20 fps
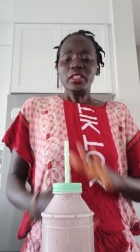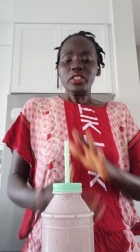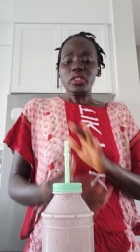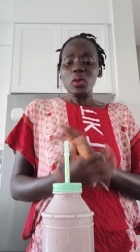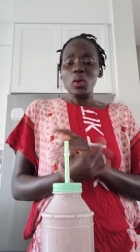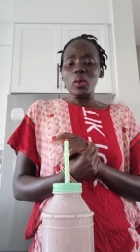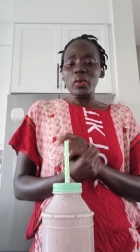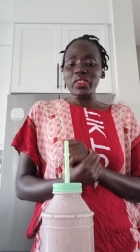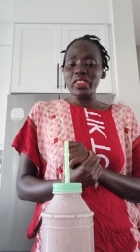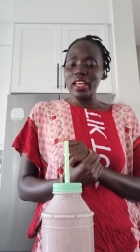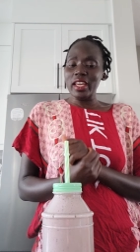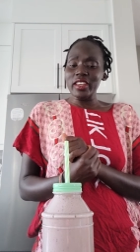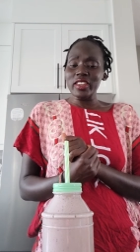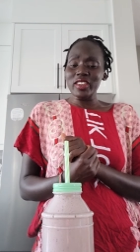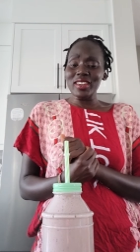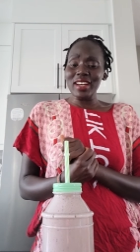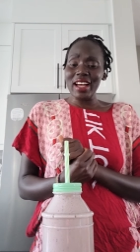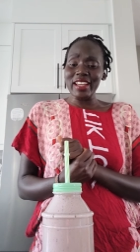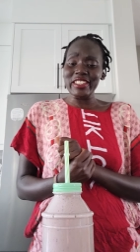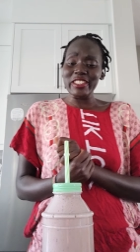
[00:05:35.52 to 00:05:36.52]
So thank
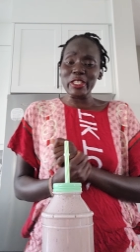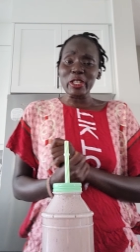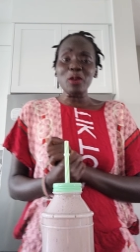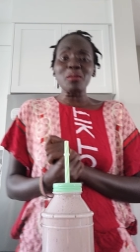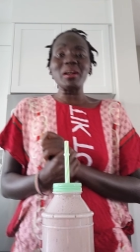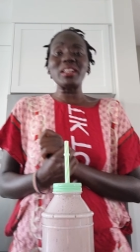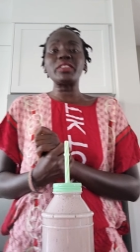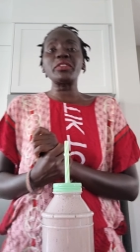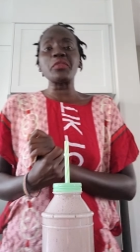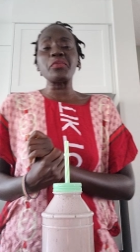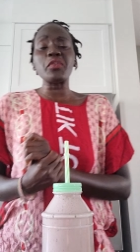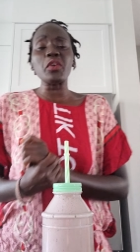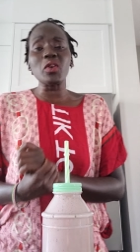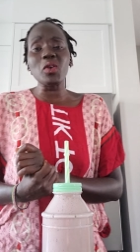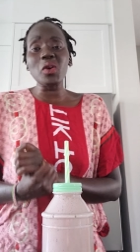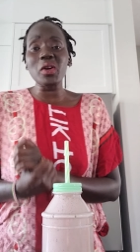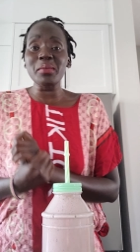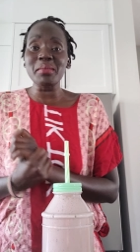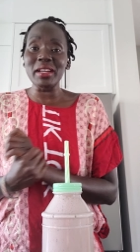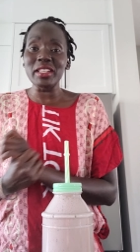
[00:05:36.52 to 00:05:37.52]
you guys so much for
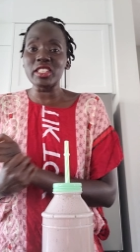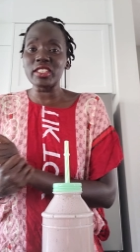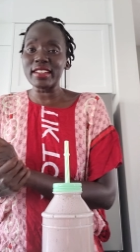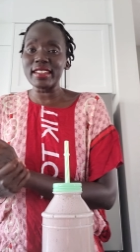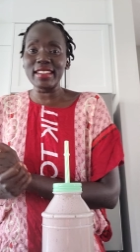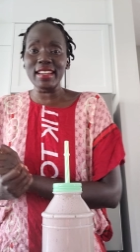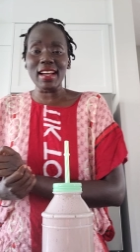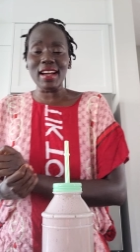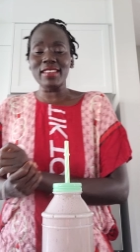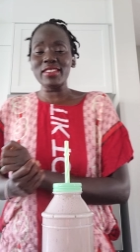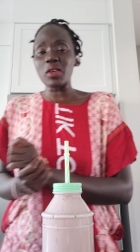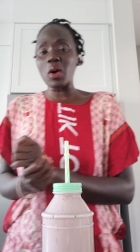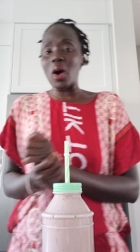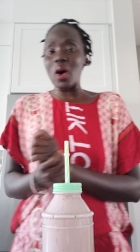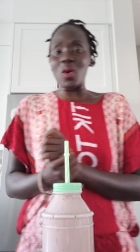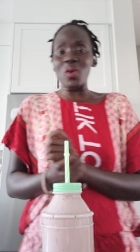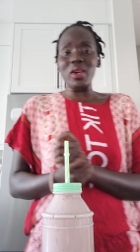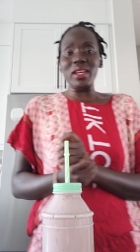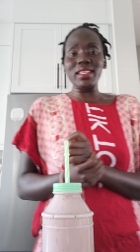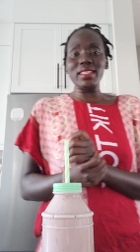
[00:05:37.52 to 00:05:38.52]
following my journey as
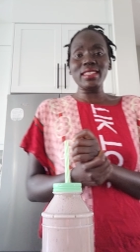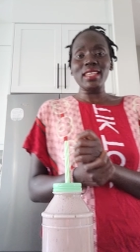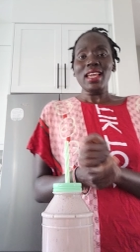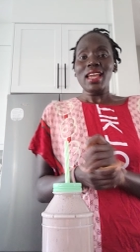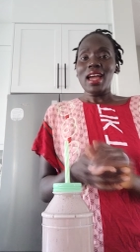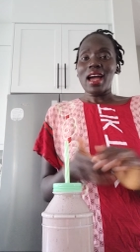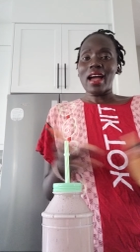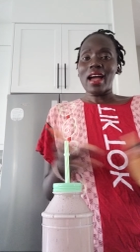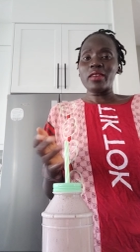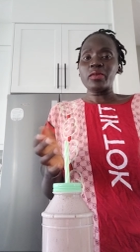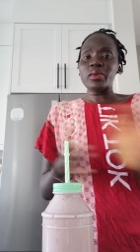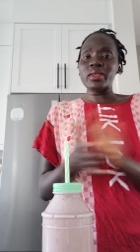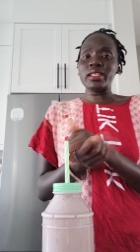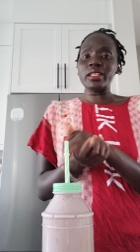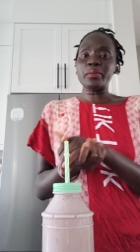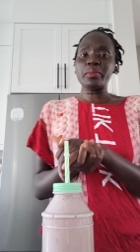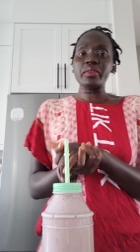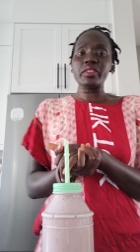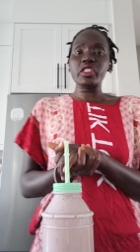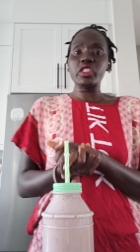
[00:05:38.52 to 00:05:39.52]
always. I really
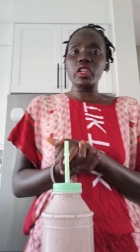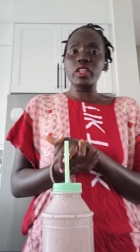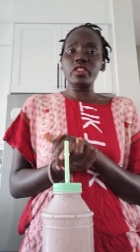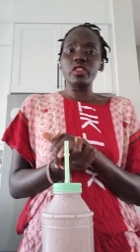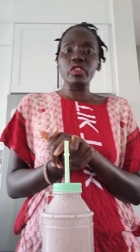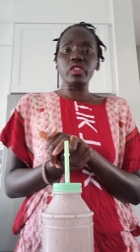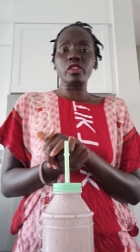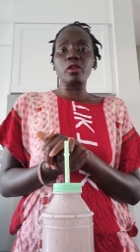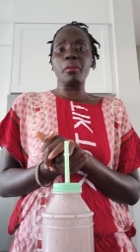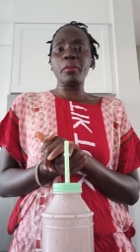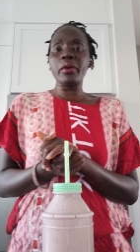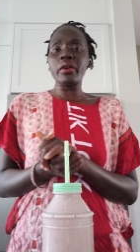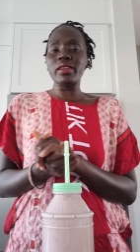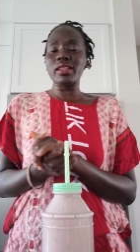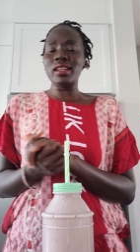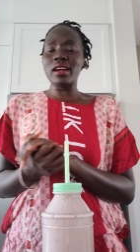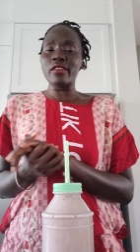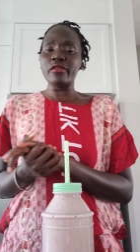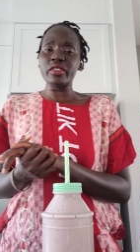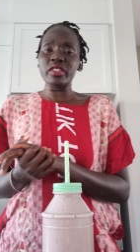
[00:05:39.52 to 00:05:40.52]
appreciate your
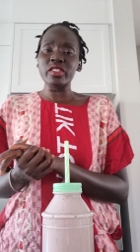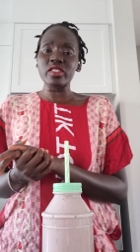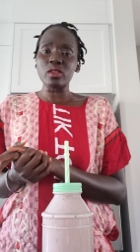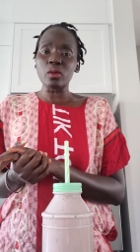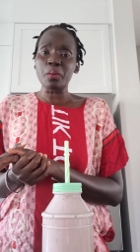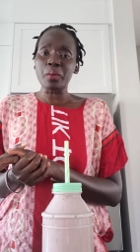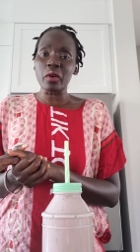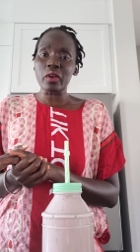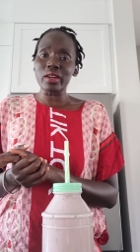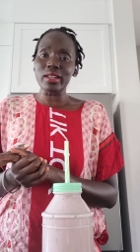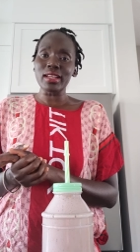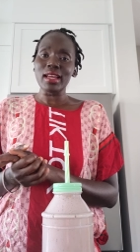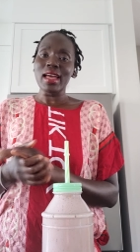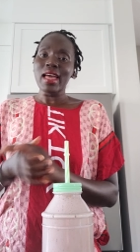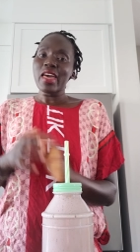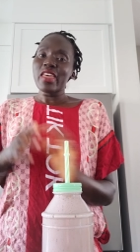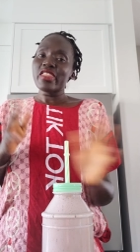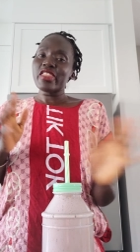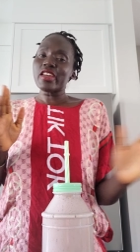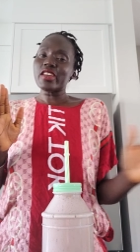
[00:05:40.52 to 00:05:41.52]
support, love and support.
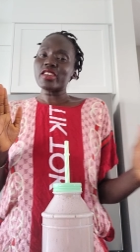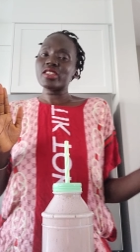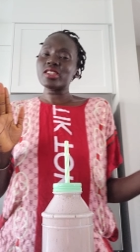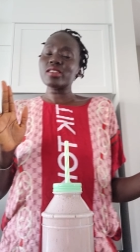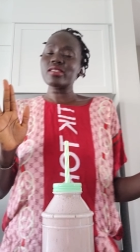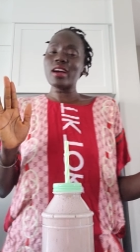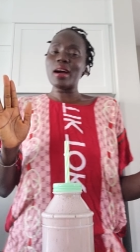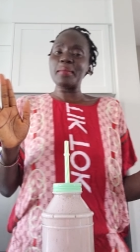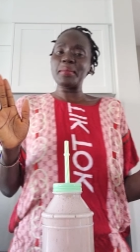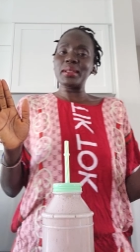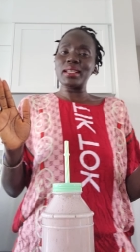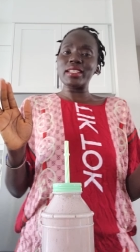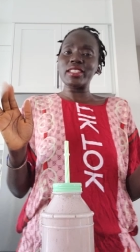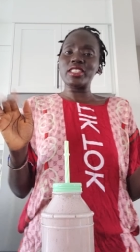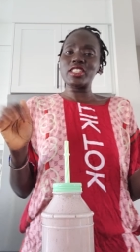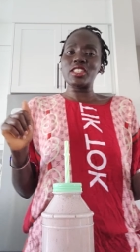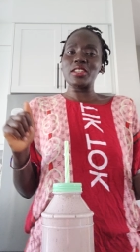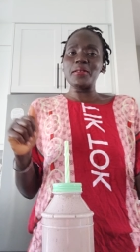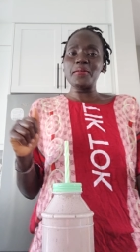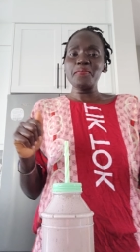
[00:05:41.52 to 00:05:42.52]
Thank you. God
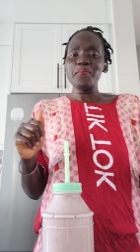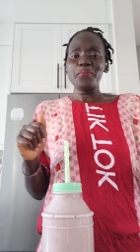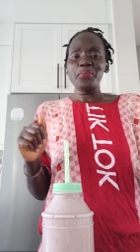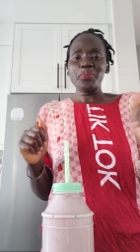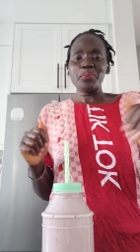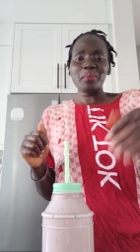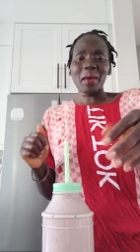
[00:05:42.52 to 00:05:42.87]
bless you.